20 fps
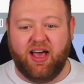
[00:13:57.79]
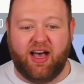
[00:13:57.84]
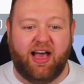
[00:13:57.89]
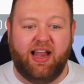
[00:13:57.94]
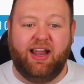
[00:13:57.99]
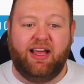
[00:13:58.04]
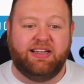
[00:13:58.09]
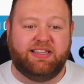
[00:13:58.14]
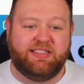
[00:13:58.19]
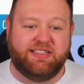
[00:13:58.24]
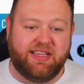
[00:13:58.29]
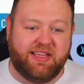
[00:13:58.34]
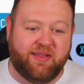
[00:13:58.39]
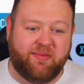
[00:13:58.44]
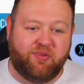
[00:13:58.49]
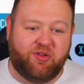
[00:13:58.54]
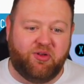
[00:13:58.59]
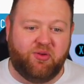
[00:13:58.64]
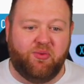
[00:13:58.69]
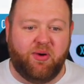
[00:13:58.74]
I like to see
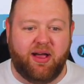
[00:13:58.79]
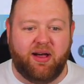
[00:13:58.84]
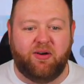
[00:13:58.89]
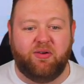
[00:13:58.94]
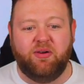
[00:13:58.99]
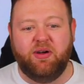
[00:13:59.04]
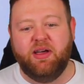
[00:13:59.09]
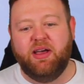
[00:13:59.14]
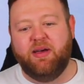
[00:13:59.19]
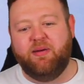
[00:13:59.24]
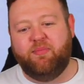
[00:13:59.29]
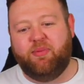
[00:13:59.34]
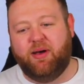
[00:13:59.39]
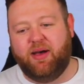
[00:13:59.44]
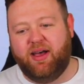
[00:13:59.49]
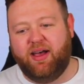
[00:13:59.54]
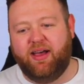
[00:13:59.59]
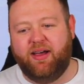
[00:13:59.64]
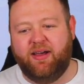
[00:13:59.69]
them do well, but